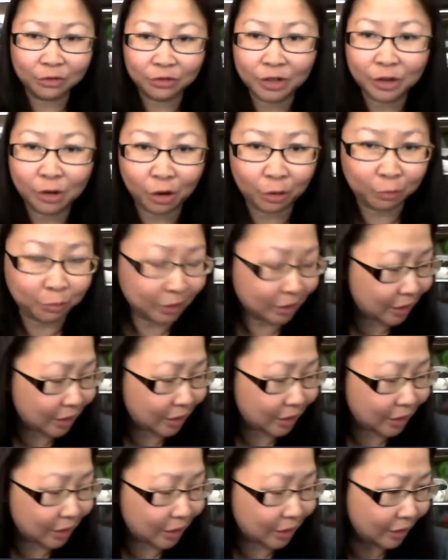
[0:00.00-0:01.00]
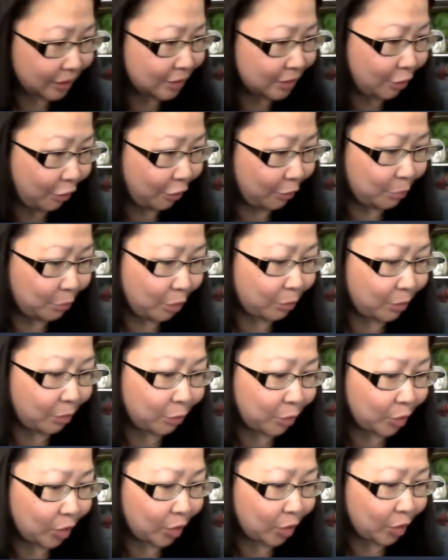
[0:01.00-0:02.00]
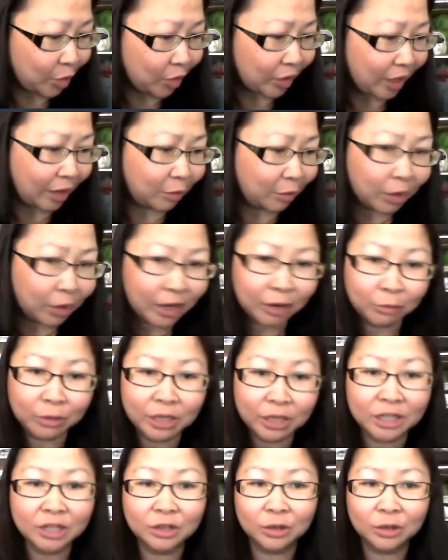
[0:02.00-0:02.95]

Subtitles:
We feel hopeless at this current moment where we're like, what can we do?